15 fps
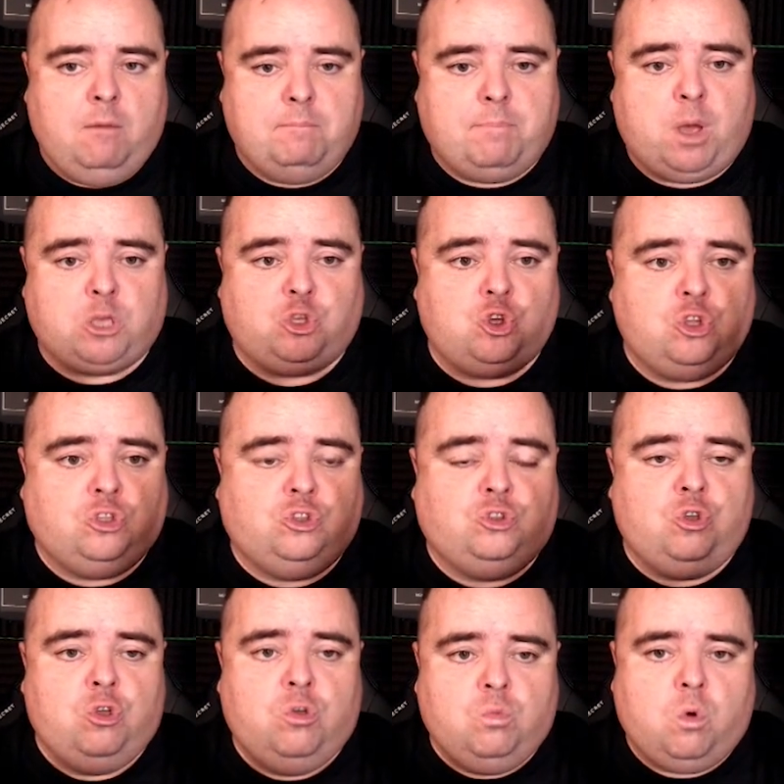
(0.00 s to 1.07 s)
but you
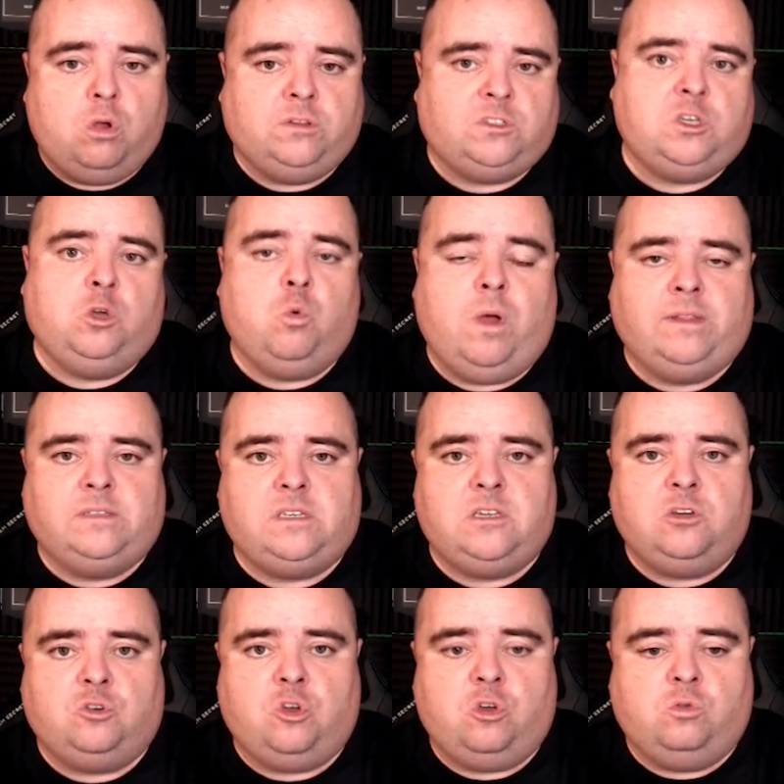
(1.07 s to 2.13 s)
do want to go into
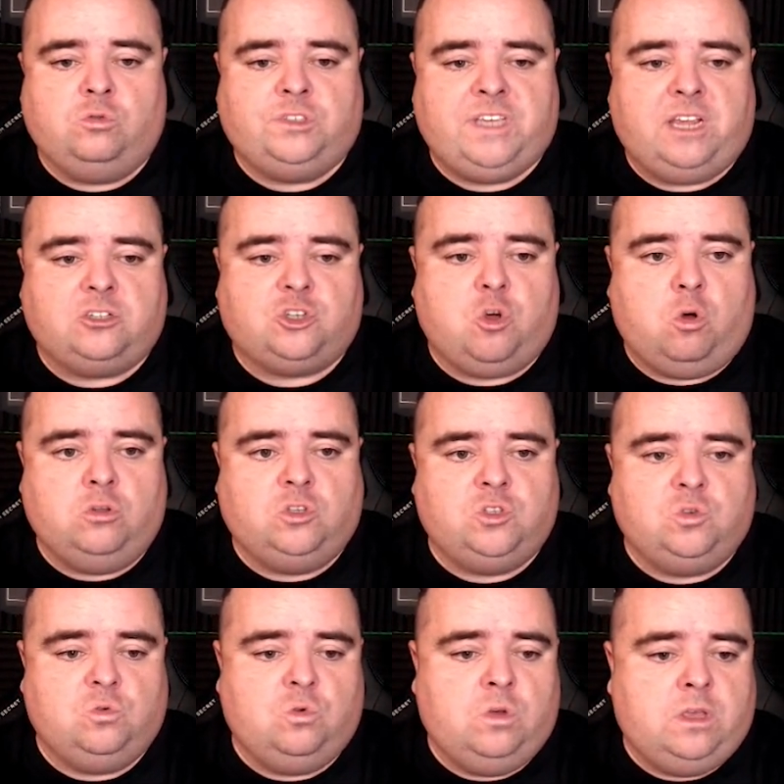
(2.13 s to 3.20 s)
your Google Search
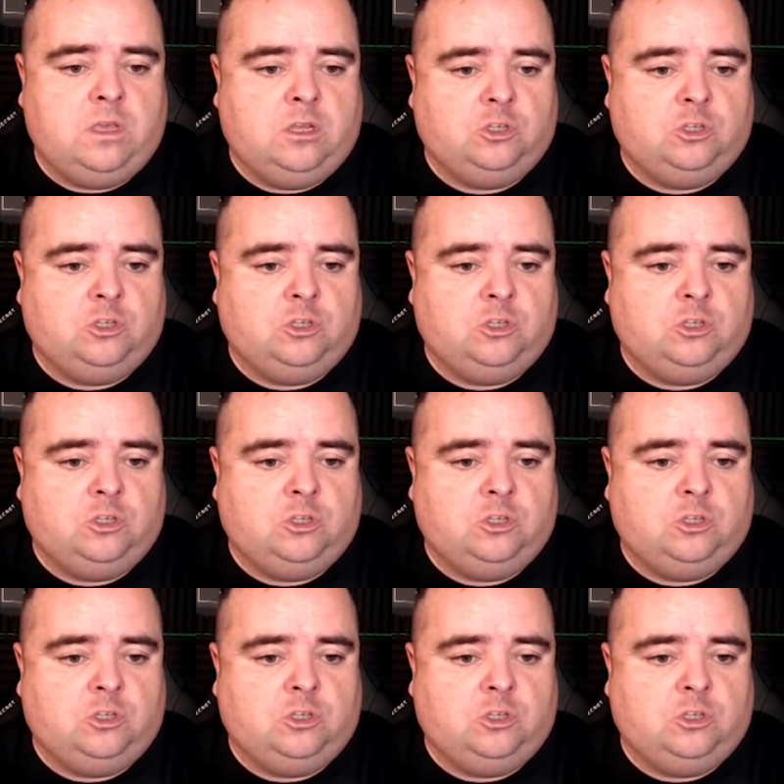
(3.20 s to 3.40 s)
Console,